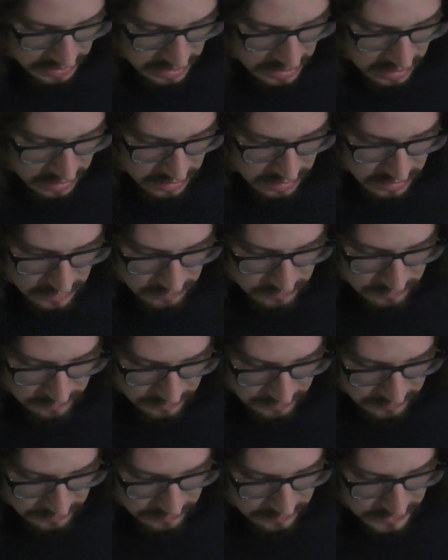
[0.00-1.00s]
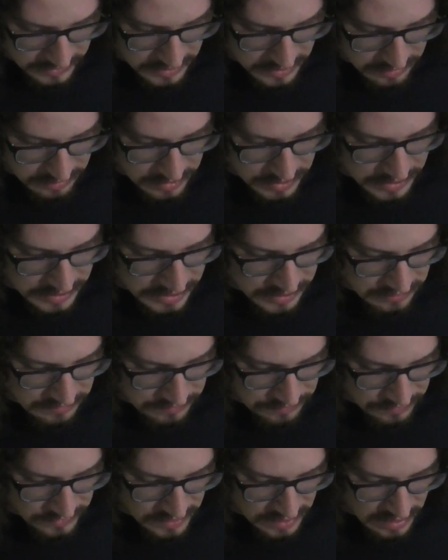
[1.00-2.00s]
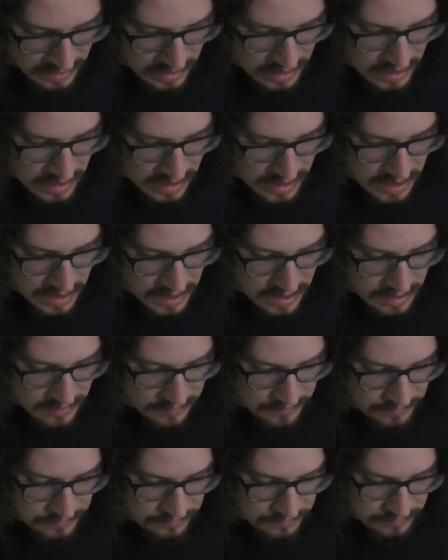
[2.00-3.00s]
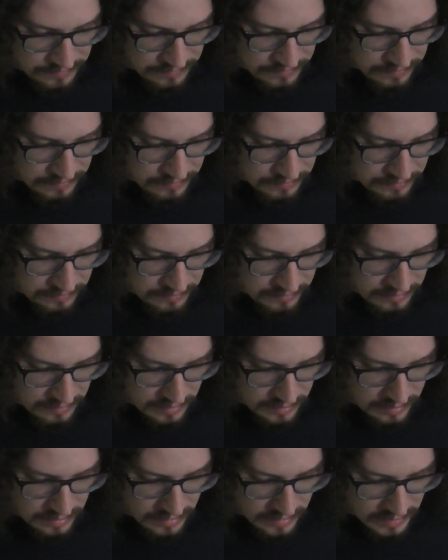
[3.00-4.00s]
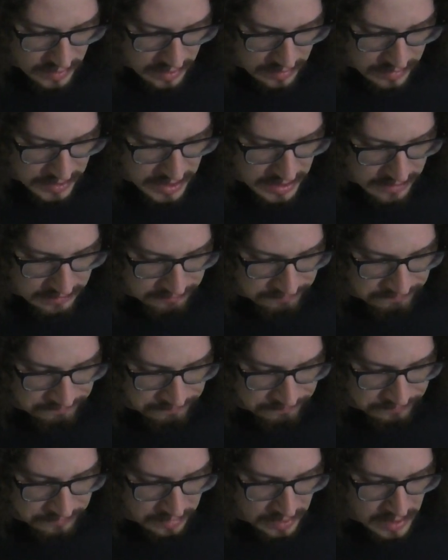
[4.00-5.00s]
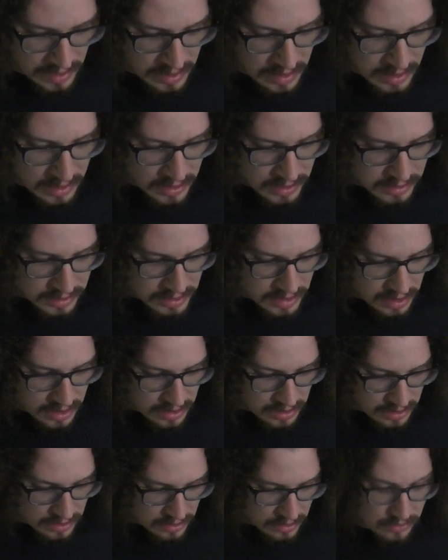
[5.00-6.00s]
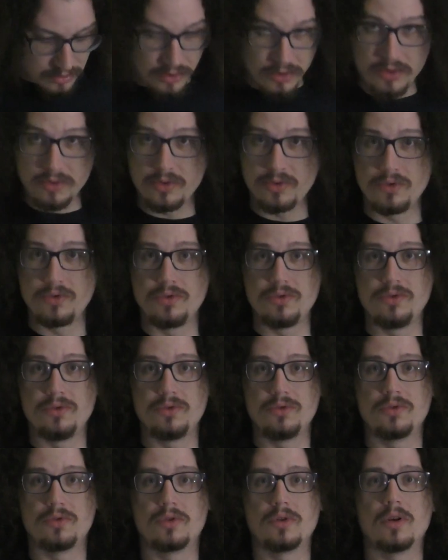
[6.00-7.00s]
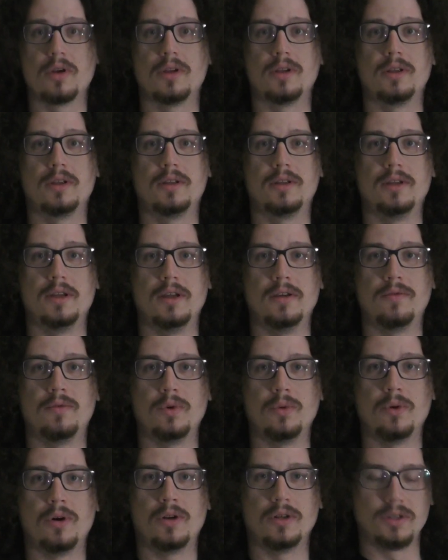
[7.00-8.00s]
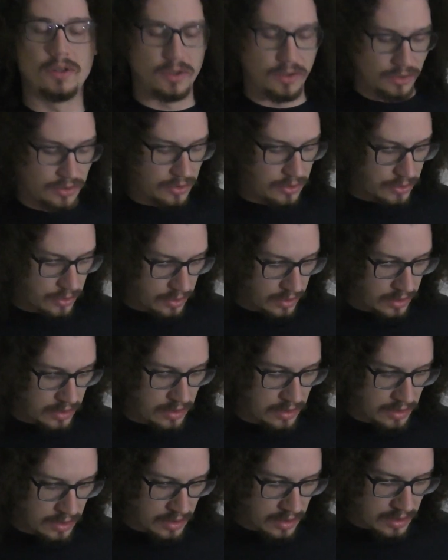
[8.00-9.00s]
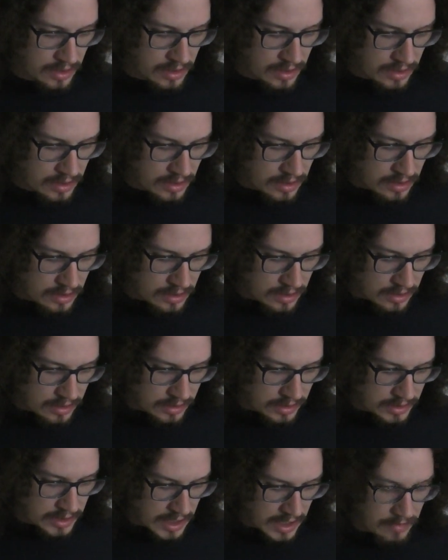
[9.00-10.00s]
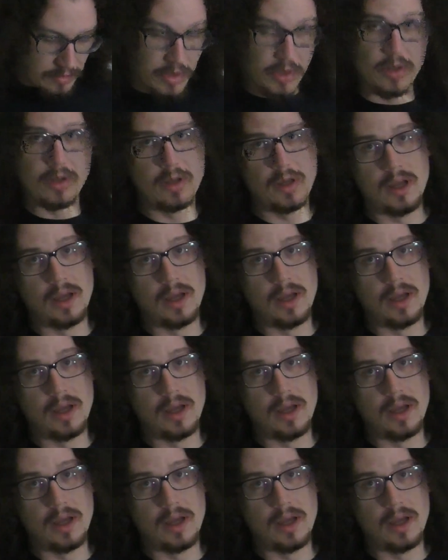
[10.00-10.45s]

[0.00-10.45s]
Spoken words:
All right, so once again, we're just going to kind of stall, really, I guess, make this video a little bit longer for some reason.